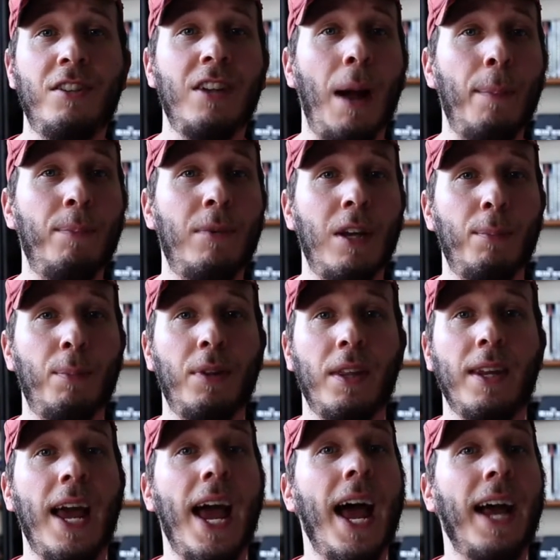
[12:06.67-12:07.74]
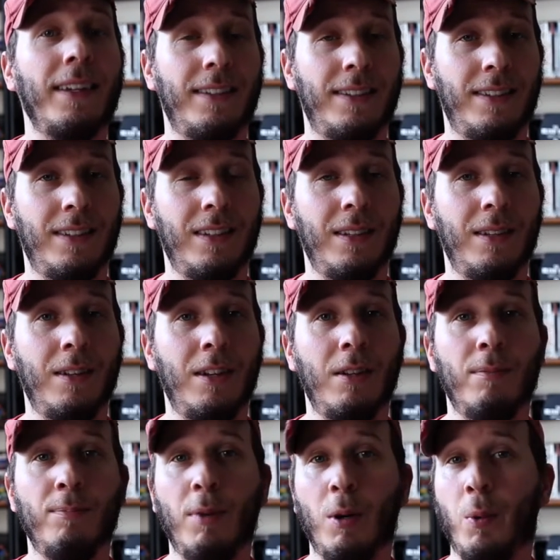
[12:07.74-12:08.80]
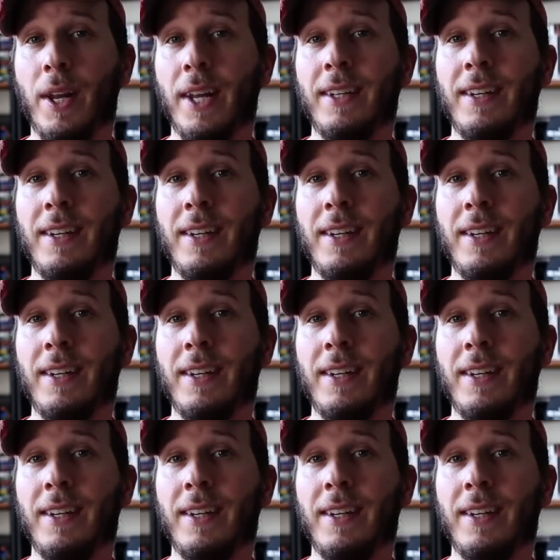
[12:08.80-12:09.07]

chopped up with an axe. But what